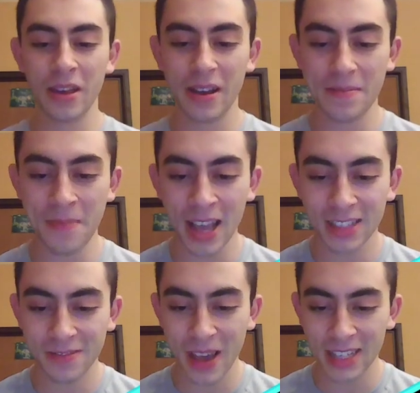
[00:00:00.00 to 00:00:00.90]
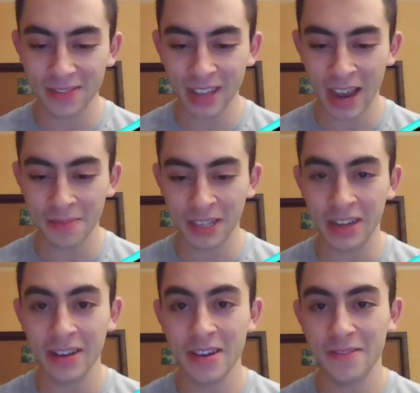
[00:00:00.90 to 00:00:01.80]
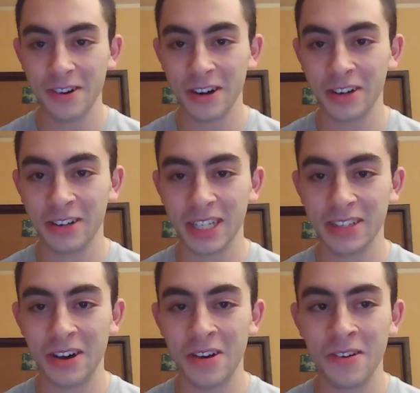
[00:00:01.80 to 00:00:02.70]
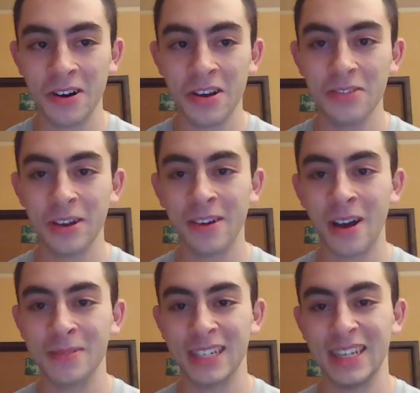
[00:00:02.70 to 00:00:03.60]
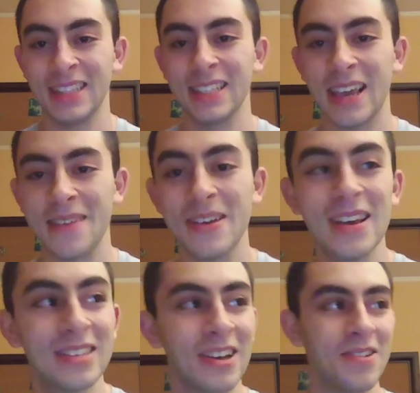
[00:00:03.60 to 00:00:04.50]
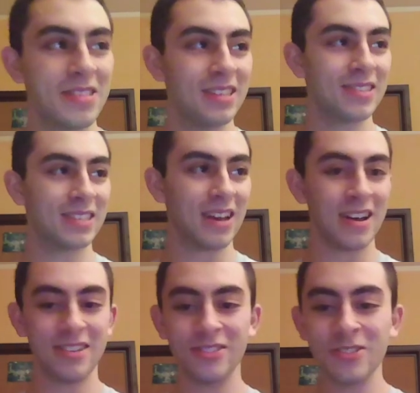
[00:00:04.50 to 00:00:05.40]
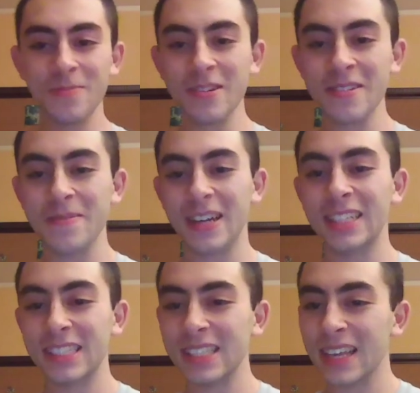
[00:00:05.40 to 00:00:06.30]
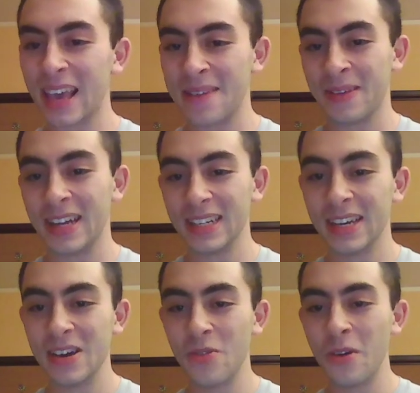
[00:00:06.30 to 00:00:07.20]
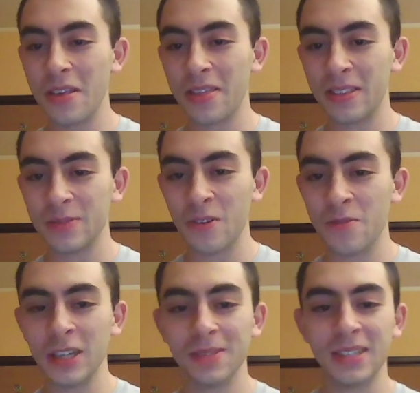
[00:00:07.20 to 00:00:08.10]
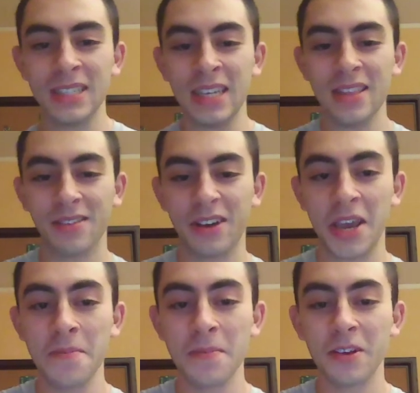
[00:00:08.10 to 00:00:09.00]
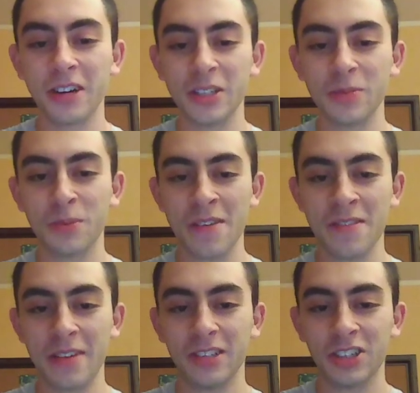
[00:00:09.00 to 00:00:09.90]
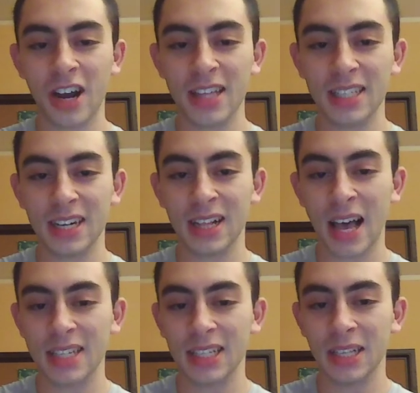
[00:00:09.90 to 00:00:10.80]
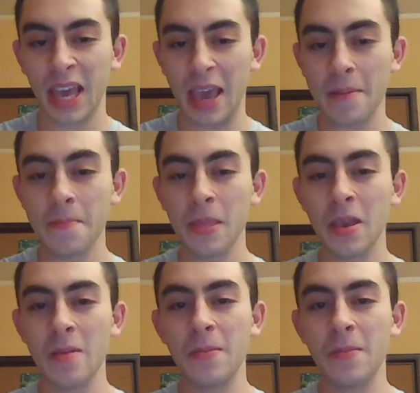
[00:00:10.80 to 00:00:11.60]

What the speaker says: with a massive time lead for Chris over Ray Robson in this game. So this is a super duper interesting gambit with this move bishop to d3. Chris brave enough to try this in a classical game.